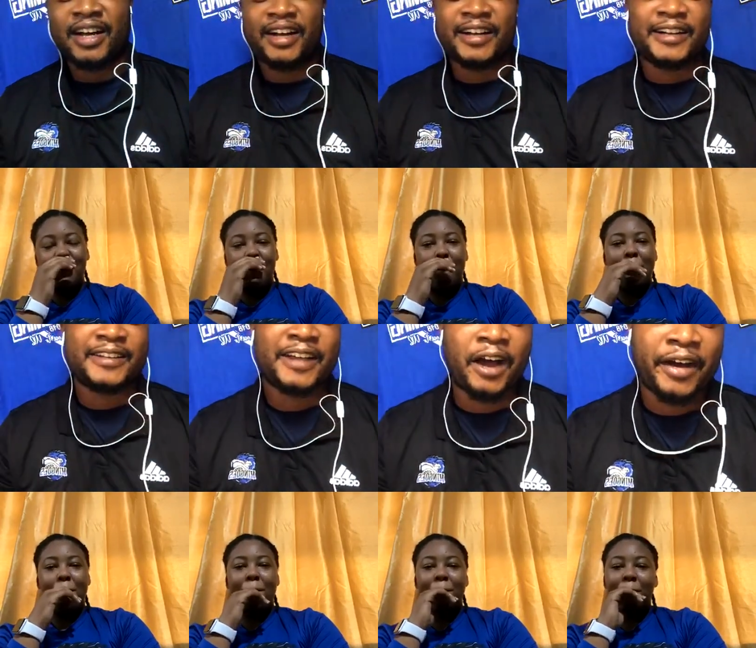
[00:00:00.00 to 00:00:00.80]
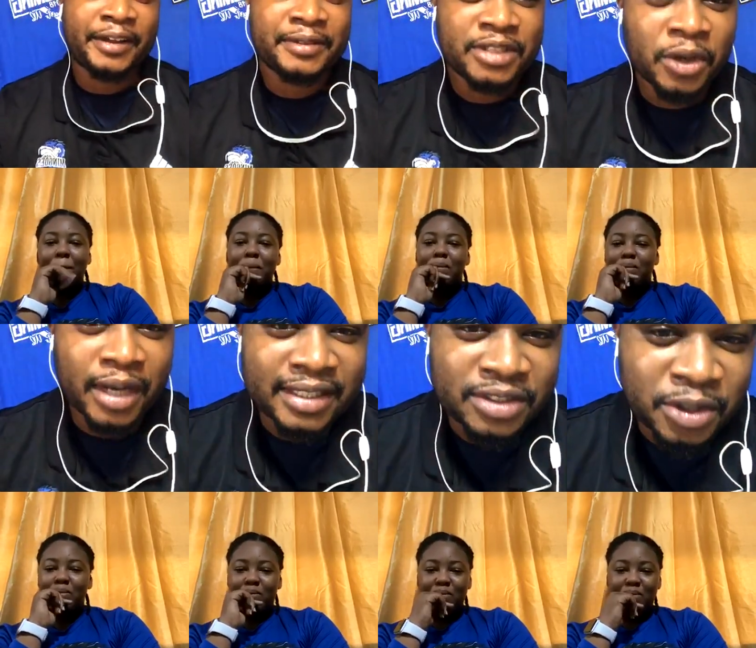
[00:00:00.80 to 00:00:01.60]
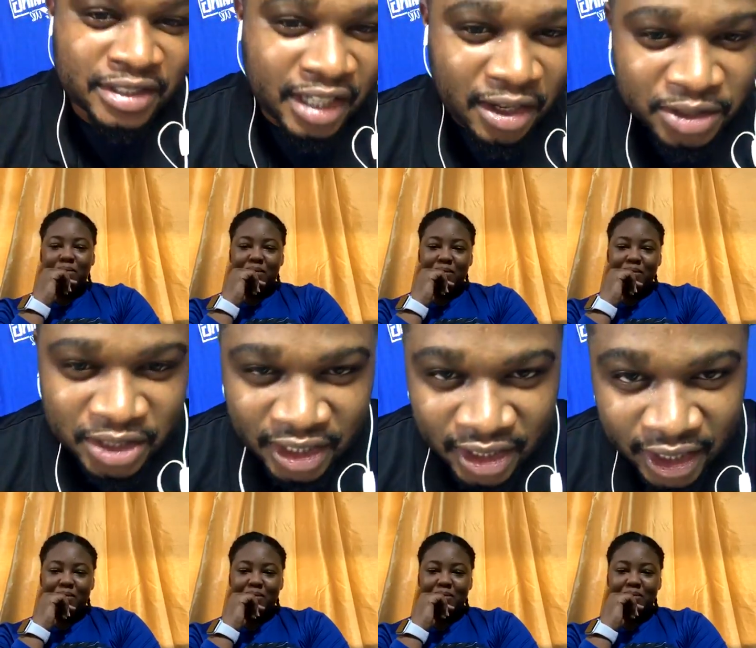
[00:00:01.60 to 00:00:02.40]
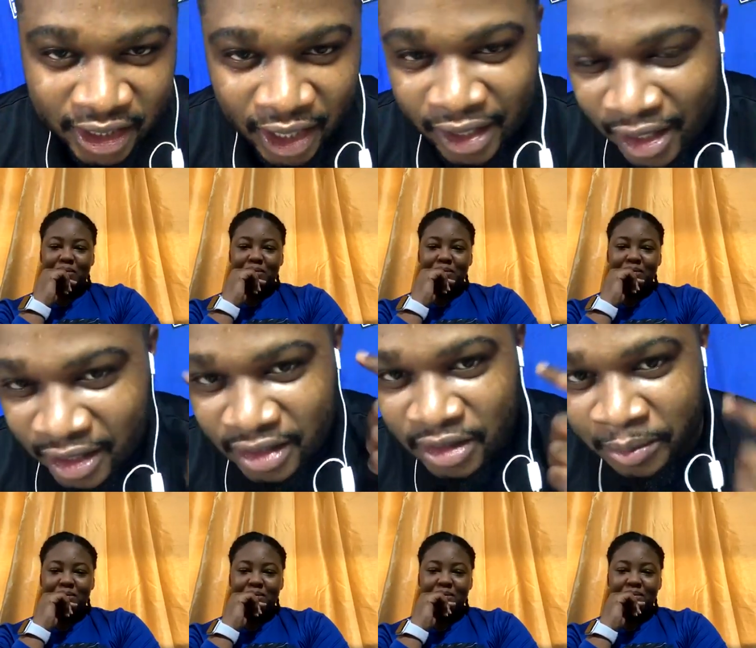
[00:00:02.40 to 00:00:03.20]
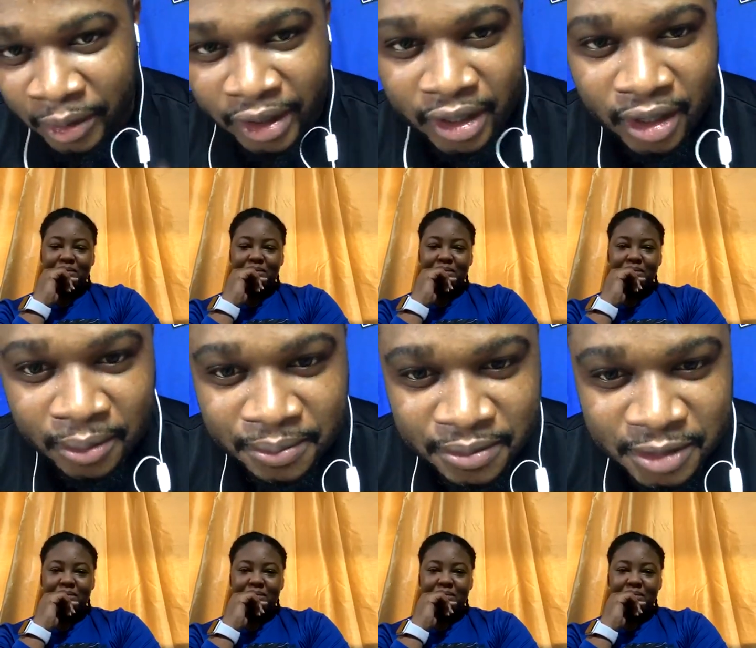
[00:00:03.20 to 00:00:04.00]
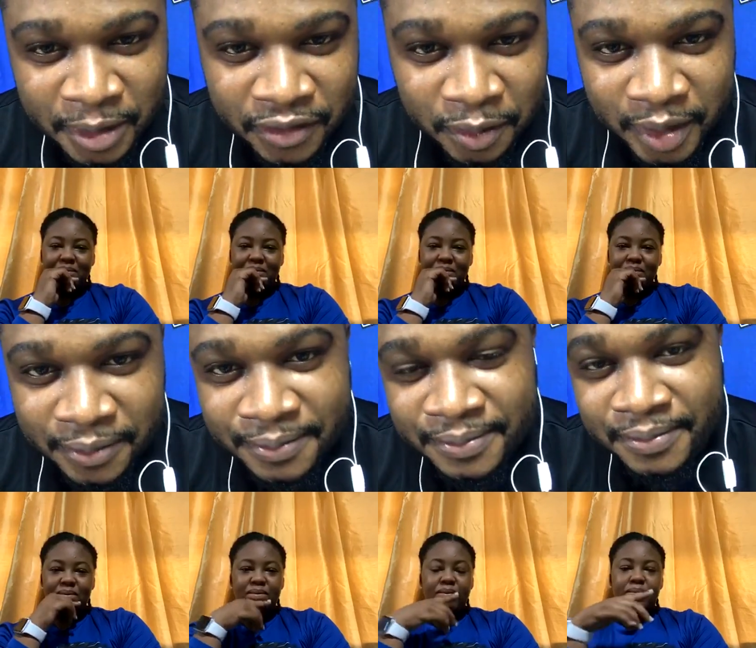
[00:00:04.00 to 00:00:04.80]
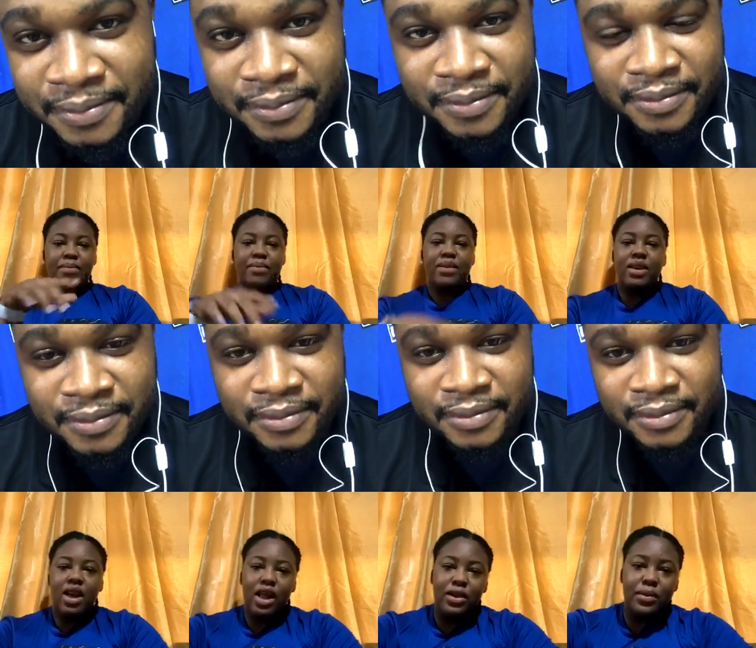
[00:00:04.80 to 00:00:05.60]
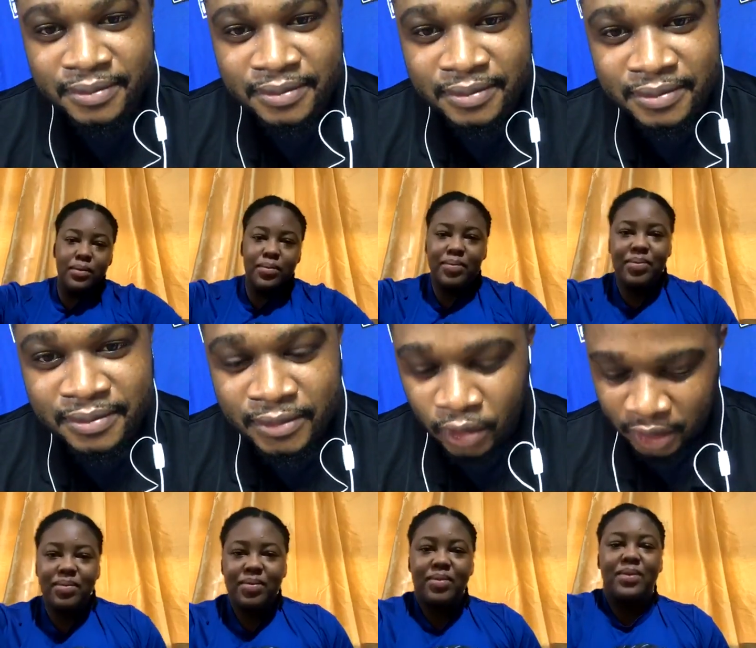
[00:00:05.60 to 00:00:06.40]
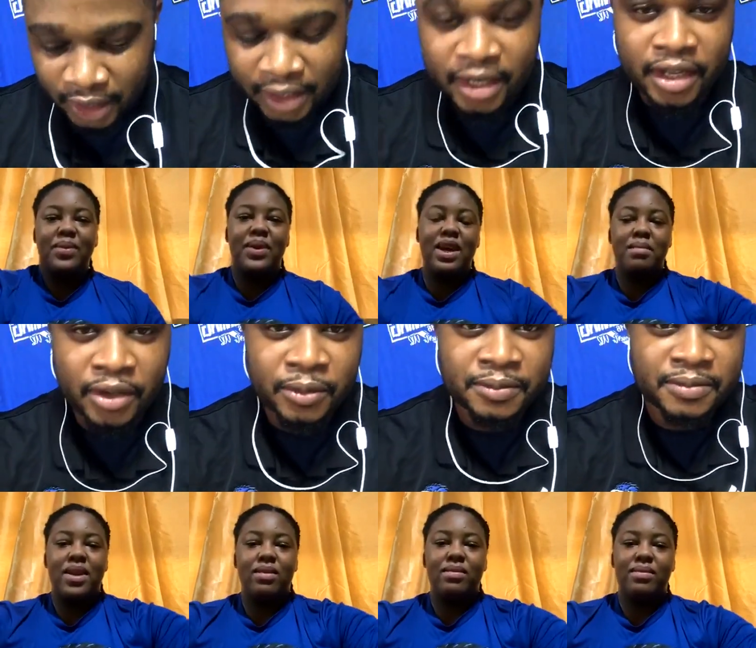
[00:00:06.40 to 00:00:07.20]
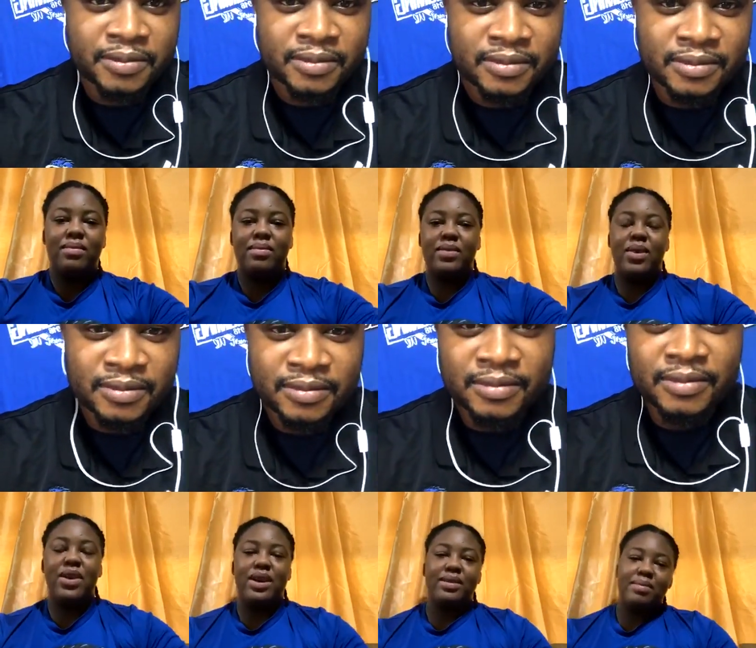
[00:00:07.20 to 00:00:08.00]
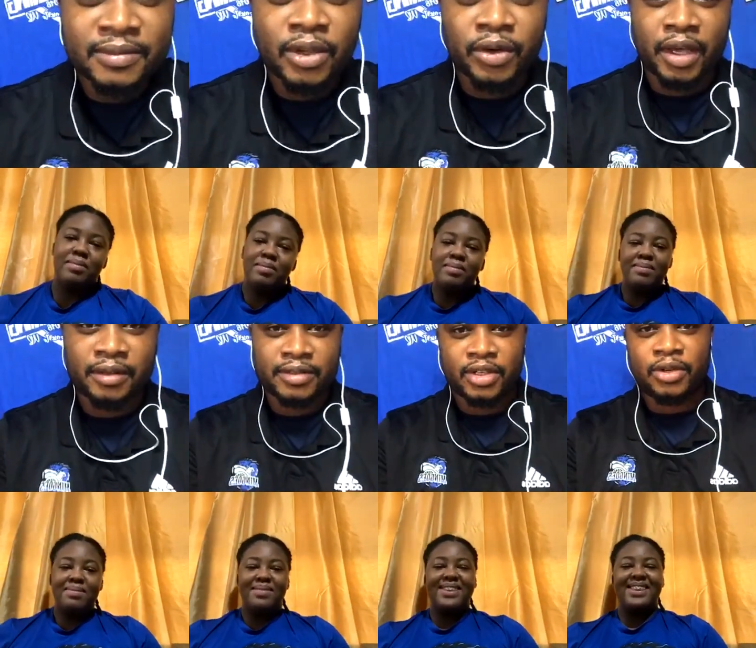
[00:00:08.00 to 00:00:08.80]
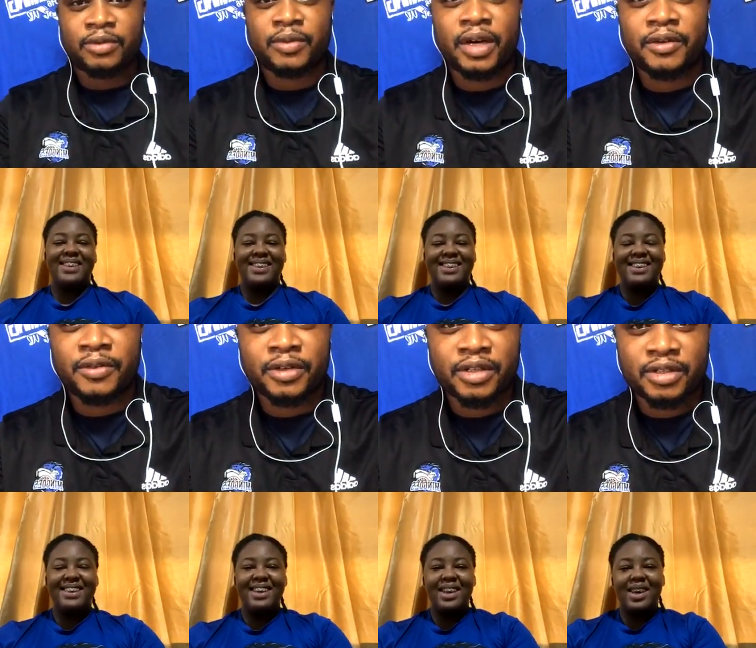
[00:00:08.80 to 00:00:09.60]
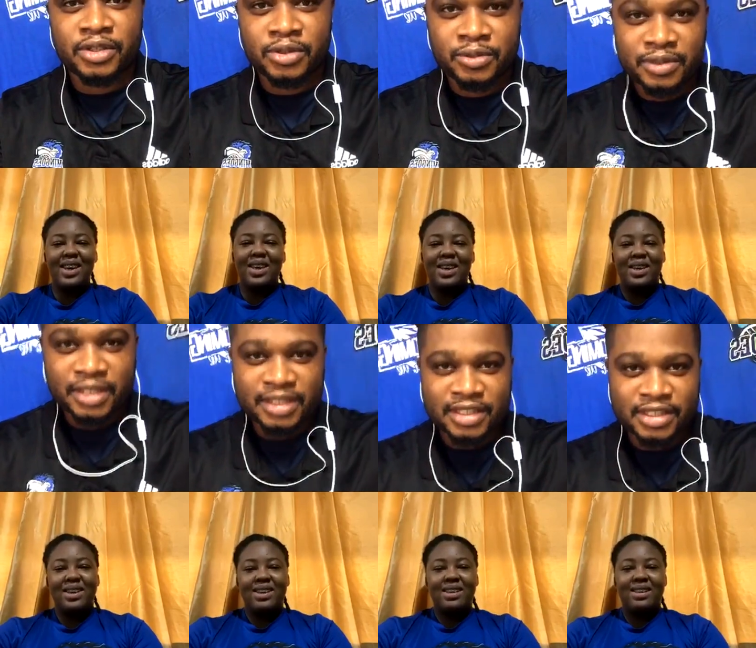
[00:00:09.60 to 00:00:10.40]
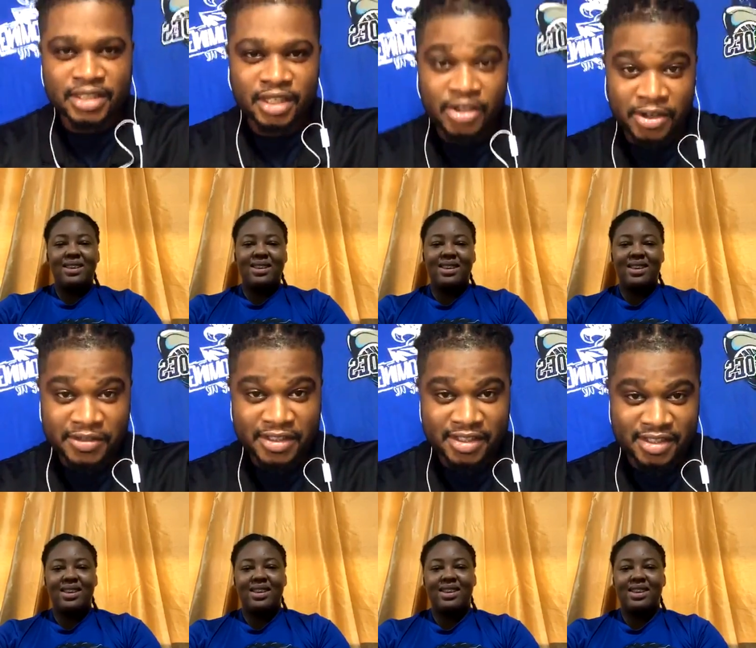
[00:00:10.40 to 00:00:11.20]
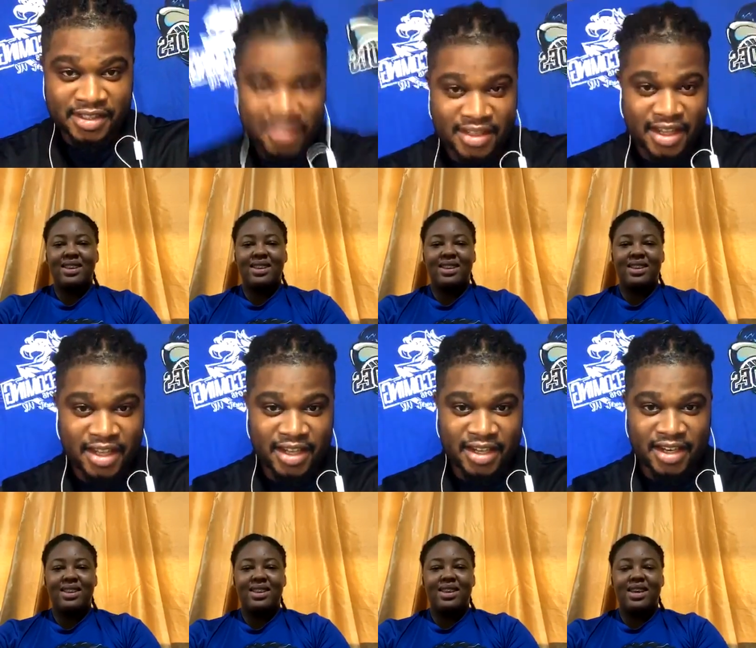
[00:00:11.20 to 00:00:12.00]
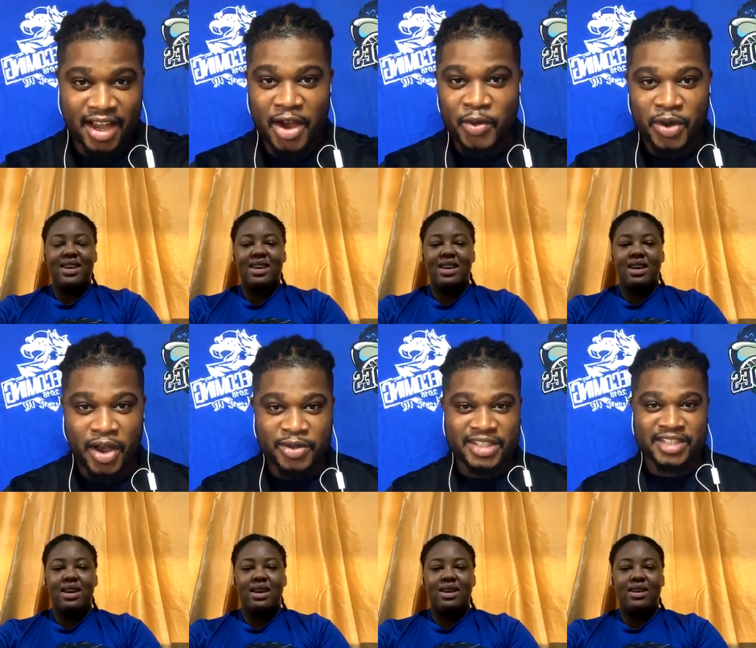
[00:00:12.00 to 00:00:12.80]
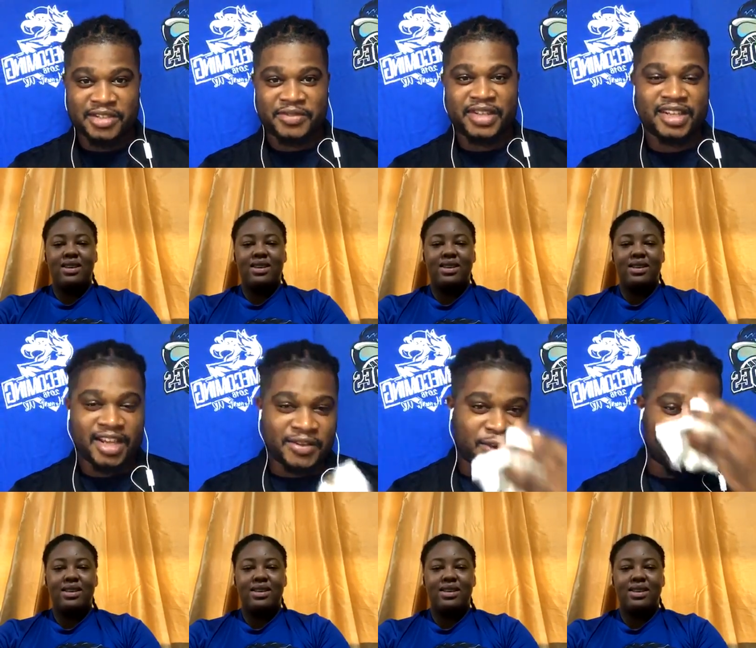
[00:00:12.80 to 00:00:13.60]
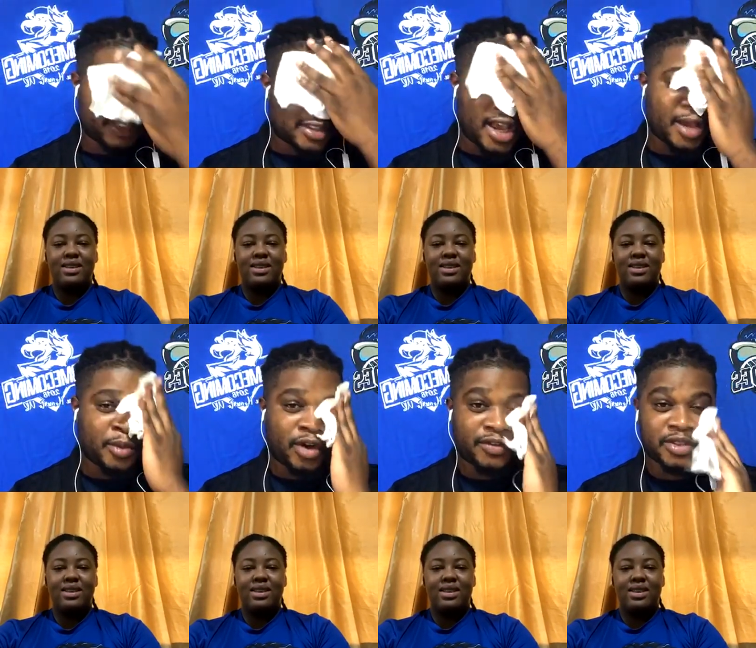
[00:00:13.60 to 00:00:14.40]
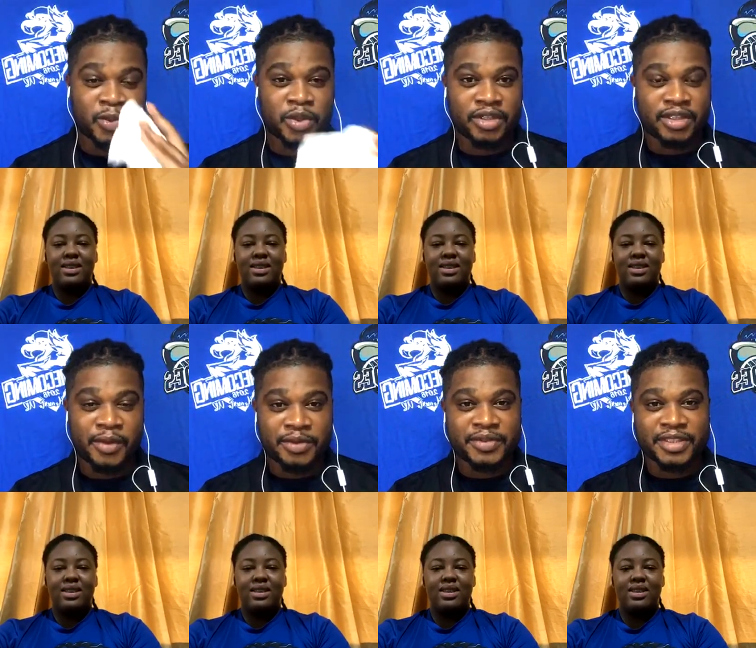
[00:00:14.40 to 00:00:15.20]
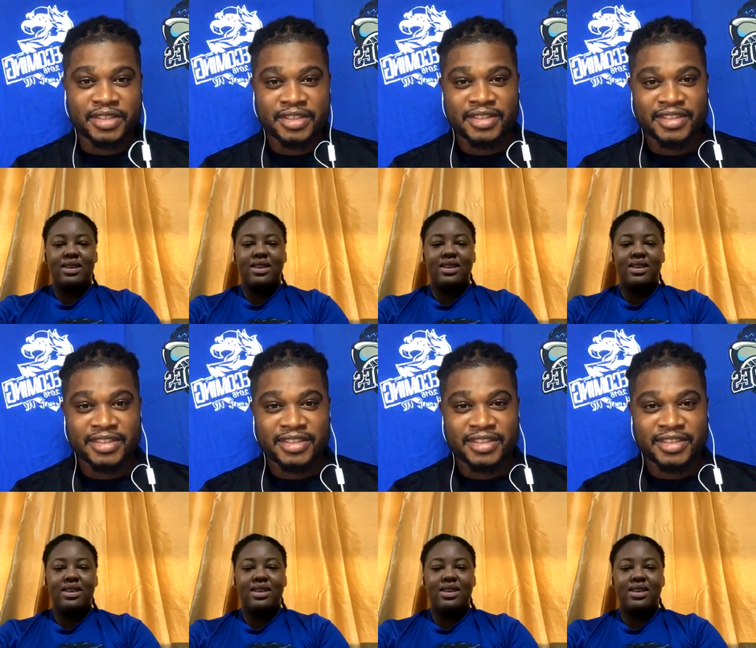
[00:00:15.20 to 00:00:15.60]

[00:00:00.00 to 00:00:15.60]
Speaker 1: All right, so let's do a sound check. I, I hear a little breaking up. Speak for me. Hello. Okay, I can hear you. Okay, so without further ado, this is your off season, and how how does it feel to have all this time off in the world? How it feels?